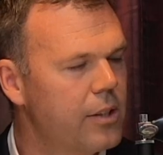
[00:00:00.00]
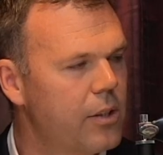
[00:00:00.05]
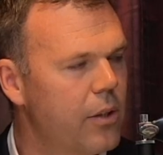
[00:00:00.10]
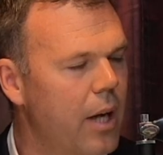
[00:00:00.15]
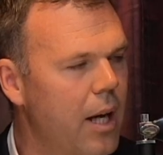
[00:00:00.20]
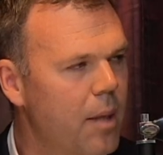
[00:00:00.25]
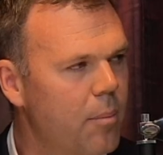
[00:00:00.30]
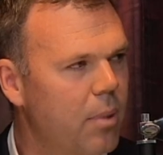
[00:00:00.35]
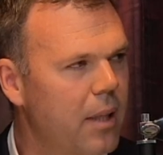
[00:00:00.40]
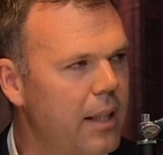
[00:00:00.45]

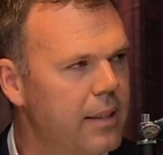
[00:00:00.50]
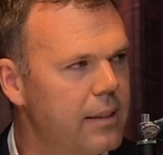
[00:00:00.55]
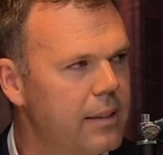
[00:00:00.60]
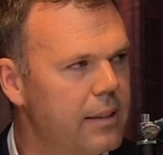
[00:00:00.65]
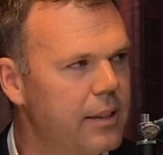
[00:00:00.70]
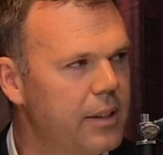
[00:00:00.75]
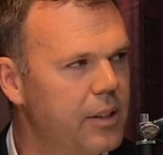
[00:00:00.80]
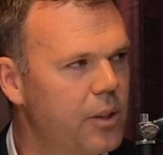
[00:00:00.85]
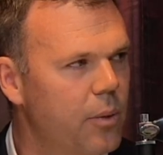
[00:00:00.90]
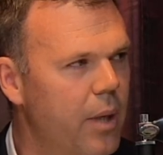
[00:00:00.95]
So unpleasant
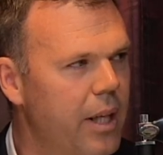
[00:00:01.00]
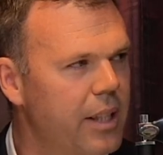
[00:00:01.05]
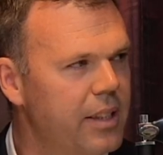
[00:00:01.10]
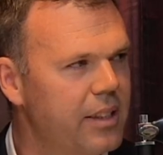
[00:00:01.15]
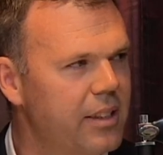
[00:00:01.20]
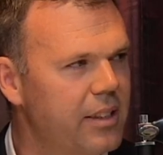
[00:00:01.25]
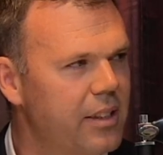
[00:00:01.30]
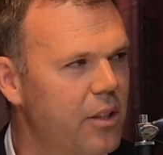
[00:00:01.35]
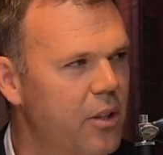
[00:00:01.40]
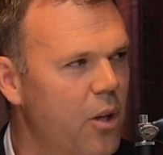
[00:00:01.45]

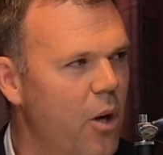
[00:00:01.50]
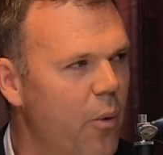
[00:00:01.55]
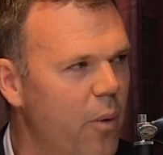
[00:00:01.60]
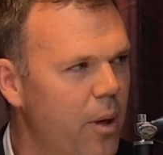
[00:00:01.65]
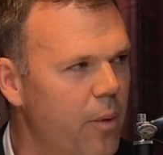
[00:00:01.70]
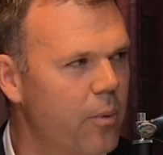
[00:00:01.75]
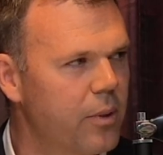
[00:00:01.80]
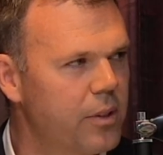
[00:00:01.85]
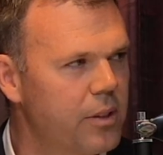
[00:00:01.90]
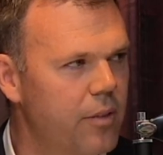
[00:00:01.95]
situations that no
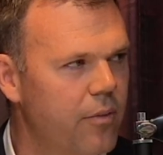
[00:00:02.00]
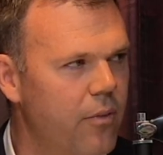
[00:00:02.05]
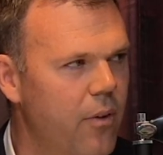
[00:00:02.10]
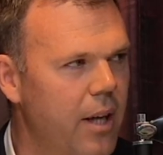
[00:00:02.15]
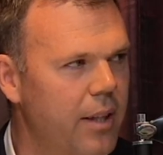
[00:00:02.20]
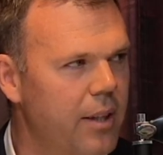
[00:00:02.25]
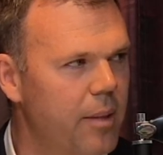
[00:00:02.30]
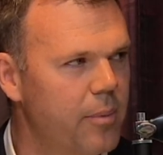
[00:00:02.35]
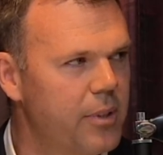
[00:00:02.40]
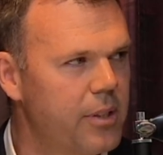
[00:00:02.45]
one wants to
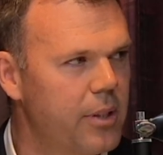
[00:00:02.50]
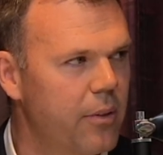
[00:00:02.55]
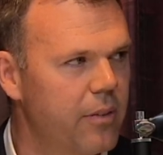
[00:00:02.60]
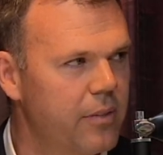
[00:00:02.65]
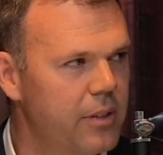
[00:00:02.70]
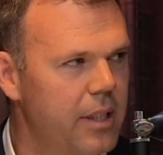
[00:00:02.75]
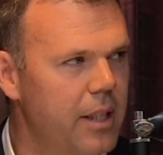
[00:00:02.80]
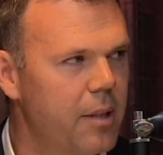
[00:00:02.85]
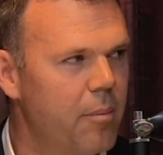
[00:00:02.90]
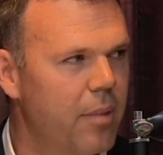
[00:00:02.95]
find
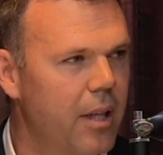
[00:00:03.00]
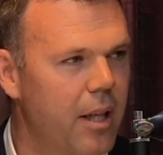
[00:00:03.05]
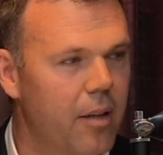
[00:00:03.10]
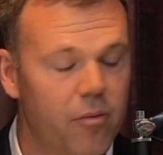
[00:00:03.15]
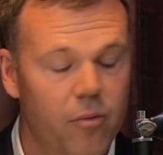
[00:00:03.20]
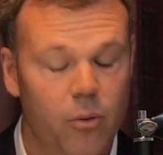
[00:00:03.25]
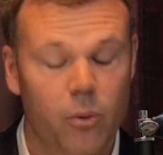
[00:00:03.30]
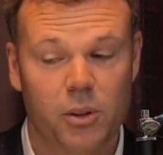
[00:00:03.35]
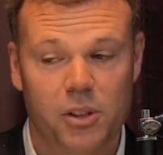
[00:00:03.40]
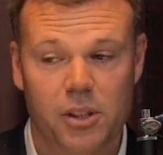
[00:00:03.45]
themselves in, but
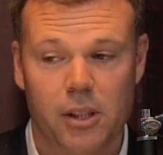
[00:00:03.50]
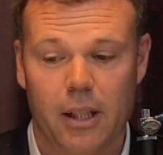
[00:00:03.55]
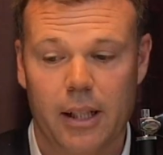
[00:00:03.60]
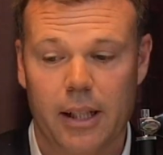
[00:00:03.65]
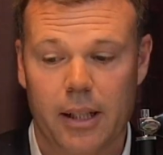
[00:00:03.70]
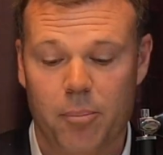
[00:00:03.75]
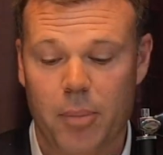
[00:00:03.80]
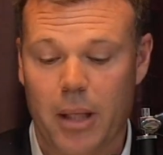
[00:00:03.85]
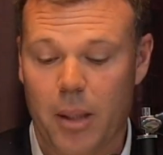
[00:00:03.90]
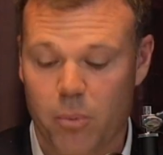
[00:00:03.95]

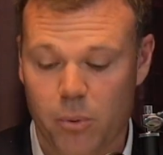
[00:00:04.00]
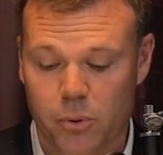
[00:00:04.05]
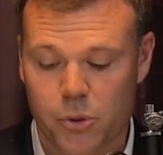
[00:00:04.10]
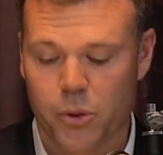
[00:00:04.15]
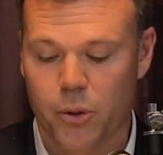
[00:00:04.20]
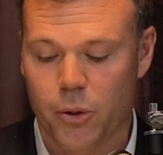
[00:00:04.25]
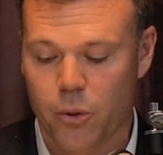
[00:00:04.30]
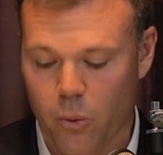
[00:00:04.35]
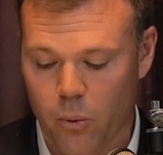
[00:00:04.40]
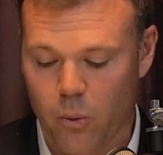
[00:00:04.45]
unfortunately people
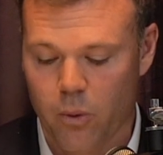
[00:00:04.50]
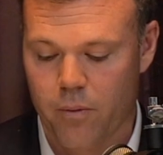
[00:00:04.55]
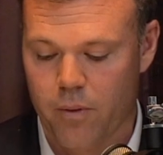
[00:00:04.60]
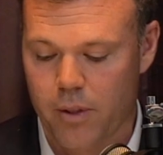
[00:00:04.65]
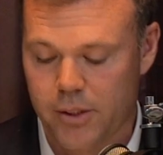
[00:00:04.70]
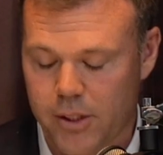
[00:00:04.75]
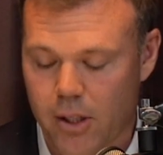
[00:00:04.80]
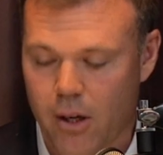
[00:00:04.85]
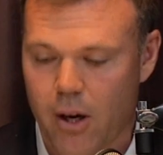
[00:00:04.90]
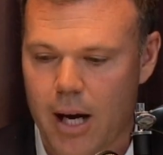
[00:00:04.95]
do all of
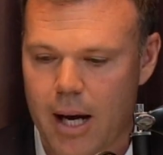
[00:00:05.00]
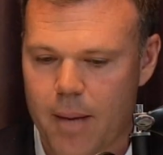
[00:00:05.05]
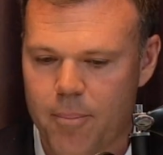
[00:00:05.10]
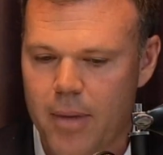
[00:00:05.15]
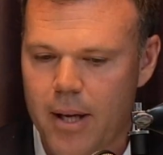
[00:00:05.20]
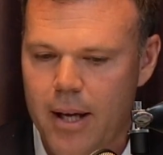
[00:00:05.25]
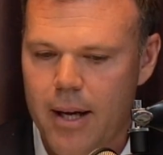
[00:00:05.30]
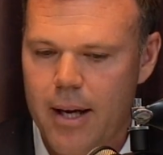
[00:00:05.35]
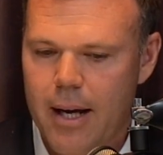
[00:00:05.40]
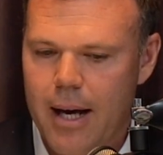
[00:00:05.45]
the time.
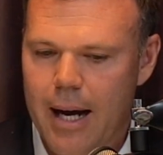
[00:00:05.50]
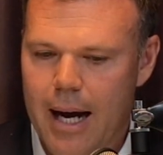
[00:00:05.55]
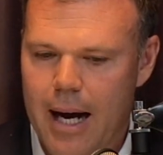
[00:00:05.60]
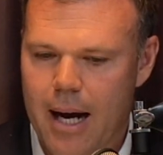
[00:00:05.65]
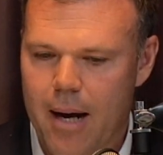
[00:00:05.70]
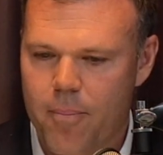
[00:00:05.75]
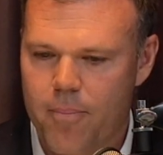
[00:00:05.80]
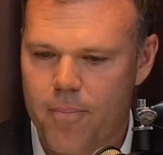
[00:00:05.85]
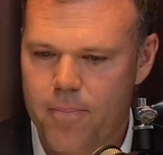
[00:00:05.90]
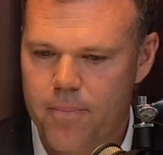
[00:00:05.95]

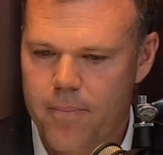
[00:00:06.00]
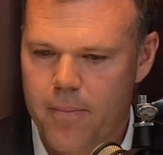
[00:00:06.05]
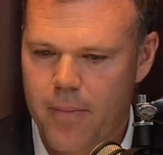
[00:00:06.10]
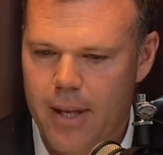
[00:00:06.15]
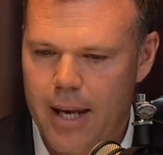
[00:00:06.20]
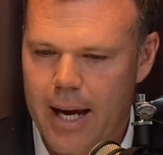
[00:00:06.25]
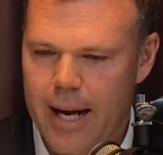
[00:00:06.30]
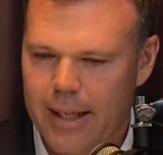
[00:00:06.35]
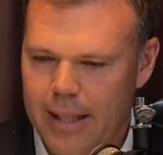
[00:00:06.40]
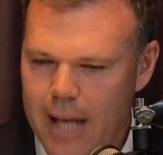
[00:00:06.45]

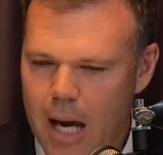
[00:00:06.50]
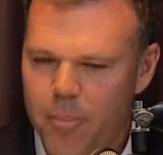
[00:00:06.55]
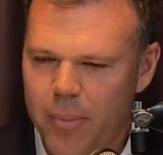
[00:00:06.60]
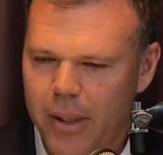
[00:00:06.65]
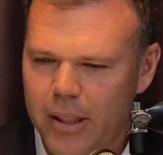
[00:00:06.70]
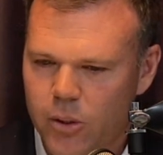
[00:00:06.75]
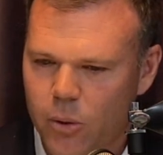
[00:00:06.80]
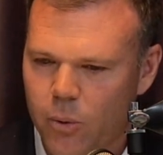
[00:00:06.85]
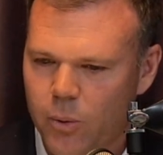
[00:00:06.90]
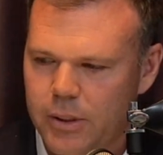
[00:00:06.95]
And it can
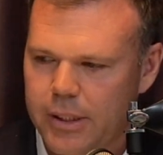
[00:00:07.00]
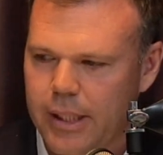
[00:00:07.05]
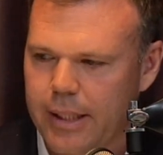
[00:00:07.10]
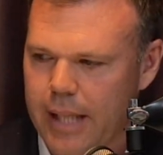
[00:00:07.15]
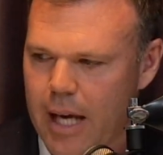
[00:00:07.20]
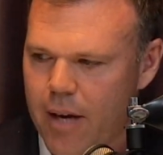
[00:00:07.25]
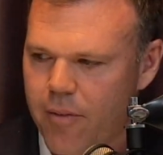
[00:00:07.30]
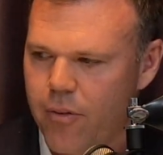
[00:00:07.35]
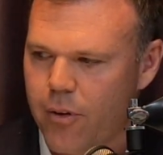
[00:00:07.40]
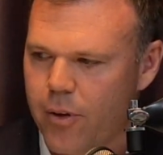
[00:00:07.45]
be daunting,
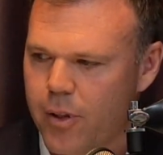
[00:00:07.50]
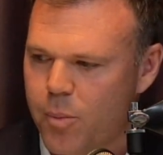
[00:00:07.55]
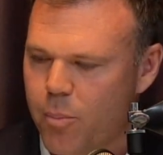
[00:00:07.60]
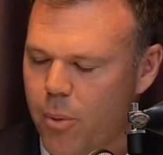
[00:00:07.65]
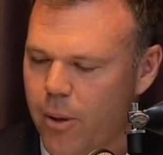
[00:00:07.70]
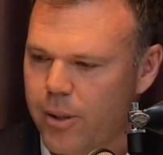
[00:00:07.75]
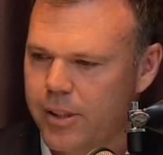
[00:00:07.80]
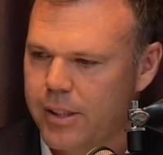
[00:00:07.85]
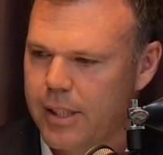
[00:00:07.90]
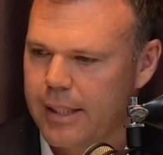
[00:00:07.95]
that first
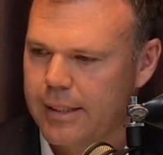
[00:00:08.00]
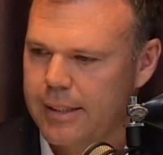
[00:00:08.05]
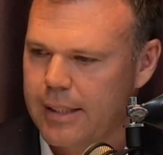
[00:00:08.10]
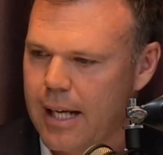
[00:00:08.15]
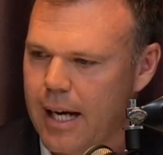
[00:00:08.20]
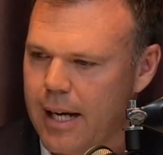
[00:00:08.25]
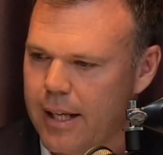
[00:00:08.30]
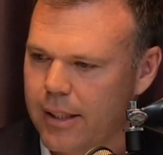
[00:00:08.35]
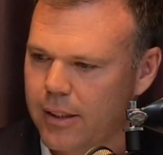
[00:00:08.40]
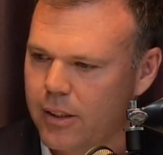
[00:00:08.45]
process,
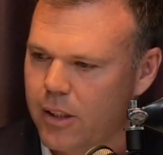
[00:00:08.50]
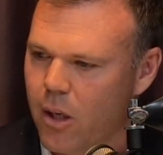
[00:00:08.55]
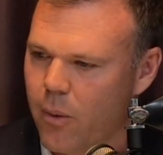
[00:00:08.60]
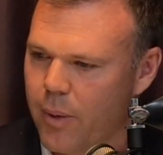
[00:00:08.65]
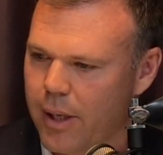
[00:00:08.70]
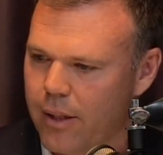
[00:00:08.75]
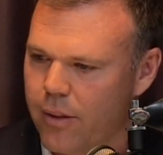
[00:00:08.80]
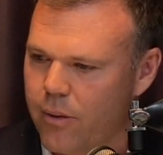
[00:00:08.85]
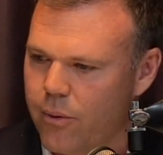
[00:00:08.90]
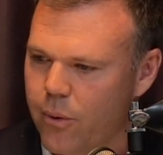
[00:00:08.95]
can't it?
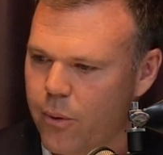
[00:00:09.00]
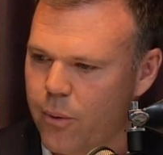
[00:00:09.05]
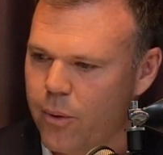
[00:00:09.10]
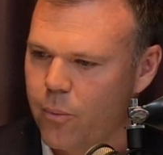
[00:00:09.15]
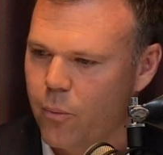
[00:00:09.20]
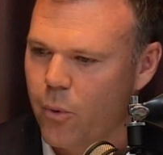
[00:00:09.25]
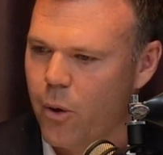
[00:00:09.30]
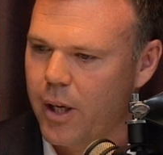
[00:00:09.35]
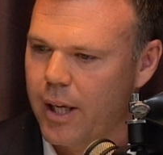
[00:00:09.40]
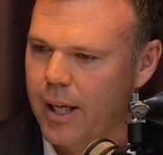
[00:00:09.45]
Going through
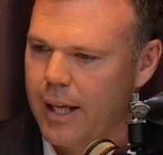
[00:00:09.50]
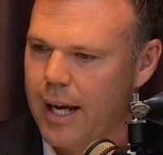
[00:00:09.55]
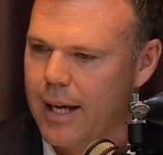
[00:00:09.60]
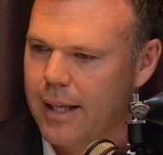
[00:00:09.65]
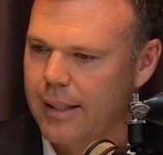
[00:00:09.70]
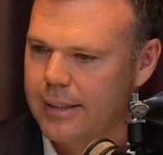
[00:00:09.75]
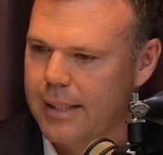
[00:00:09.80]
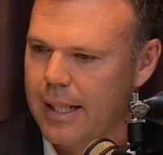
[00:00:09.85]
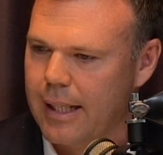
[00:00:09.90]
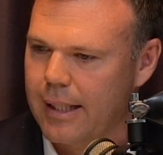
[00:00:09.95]
and working out
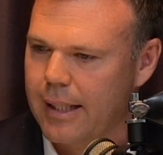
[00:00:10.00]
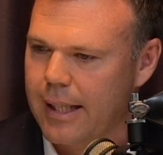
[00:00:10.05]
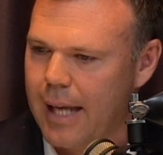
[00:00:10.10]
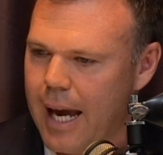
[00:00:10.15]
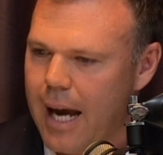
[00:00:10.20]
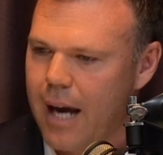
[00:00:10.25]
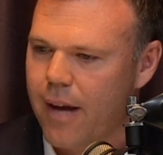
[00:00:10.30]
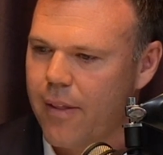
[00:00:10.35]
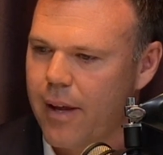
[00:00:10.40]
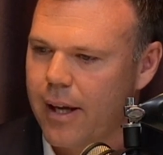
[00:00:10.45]
exactly
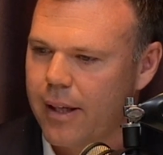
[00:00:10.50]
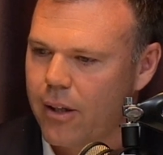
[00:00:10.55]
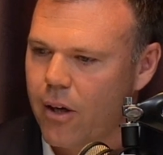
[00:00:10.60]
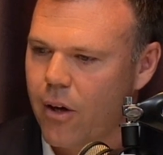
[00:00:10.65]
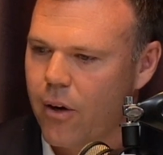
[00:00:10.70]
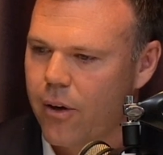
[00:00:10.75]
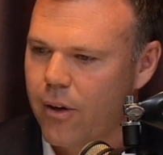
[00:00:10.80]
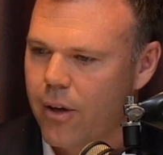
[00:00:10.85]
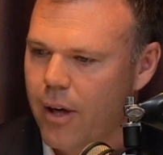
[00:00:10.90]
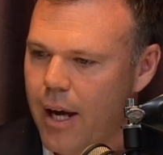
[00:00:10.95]
how they
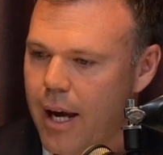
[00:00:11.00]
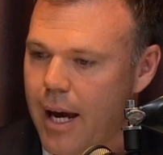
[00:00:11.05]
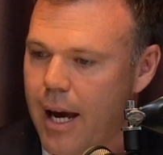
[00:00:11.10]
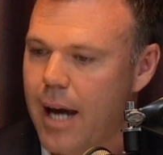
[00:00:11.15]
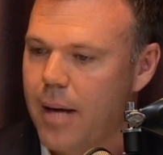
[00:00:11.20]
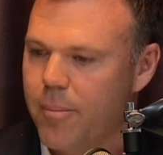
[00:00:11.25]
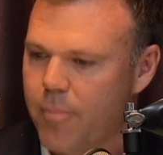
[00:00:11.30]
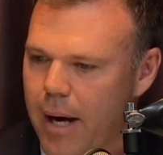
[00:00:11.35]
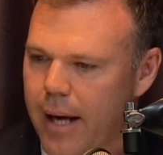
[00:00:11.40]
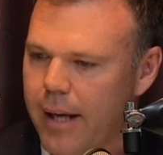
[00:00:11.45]
go
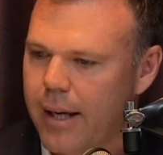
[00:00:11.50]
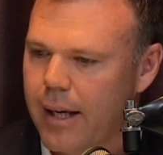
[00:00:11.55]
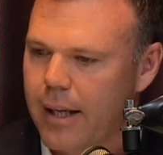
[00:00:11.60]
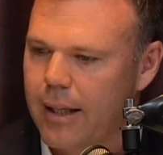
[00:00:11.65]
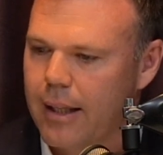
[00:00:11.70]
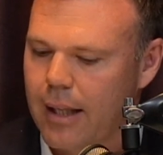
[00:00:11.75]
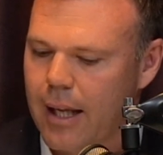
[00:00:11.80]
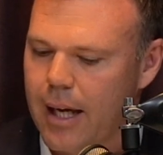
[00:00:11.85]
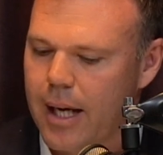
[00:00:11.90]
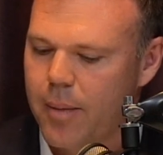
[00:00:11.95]
and make a
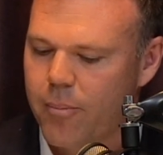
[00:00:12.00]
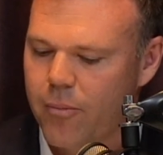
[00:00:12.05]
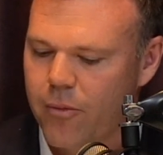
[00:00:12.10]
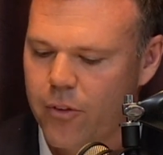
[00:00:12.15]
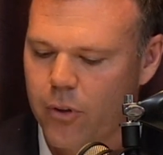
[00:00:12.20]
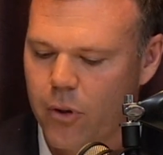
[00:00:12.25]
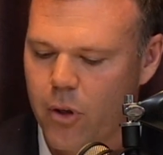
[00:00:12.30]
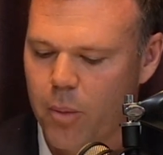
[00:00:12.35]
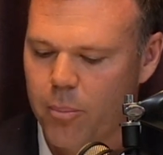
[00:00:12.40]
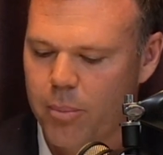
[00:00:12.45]
claim
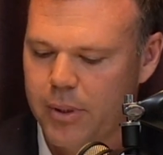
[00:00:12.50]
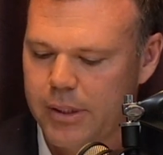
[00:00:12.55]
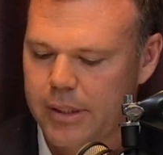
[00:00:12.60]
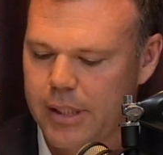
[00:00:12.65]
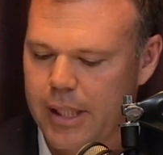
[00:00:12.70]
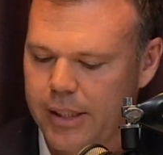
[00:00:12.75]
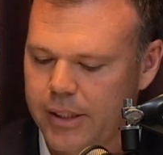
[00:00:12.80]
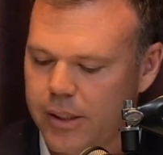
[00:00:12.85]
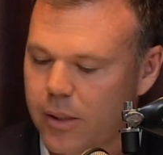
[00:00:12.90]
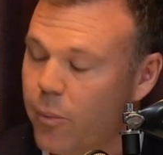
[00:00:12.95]
for
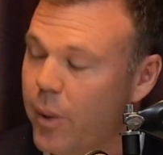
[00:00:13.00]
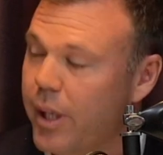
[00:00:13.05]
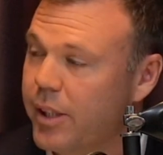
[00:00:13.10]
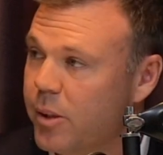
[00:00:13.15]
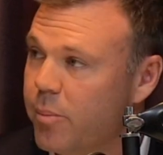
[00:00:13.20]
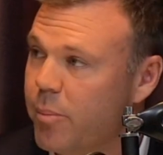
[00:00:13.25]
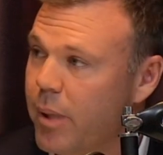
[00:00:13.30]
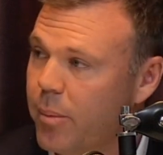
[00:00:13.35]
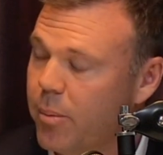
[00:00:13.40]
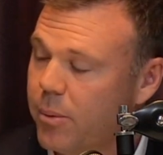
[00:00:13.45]
compensation. Where
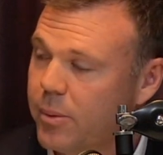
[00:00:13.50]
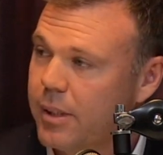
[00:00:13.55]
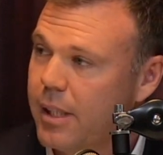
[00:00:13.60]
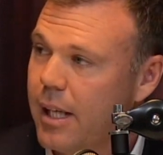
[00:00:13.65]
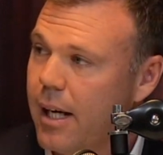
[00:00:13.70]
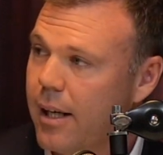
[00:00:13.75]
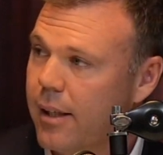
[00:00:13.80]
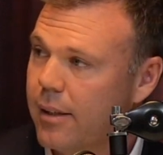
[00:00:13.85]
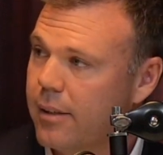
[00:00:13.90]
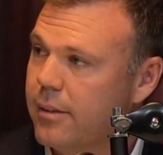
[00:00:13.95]
should people
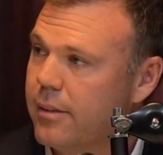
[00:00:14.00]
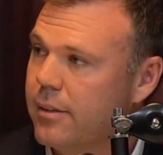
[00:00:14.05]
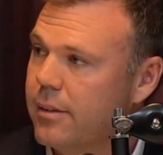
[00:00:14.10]
start?